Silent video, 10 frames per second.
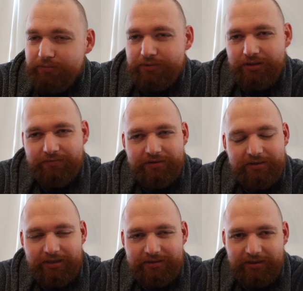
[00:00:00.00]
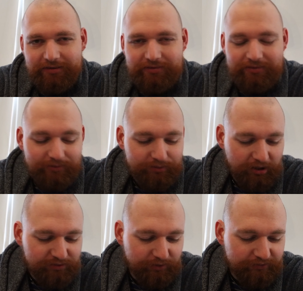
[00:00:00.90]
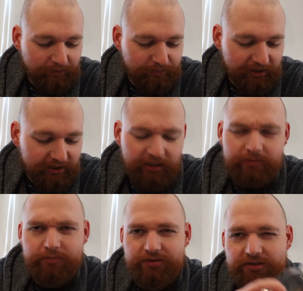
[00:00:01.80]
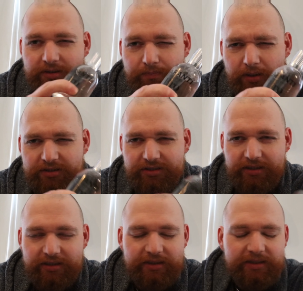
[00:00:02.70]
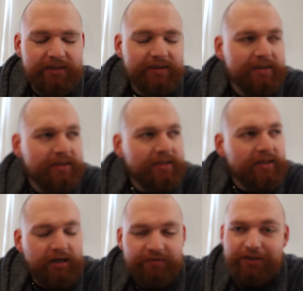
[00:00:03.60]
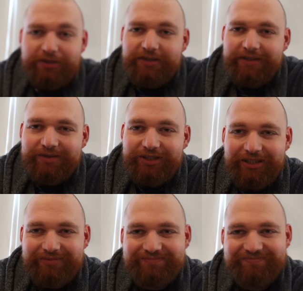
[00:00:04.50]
something like that. Reminds me of Caprina, but it's Capace. Have a nice day. Ciao.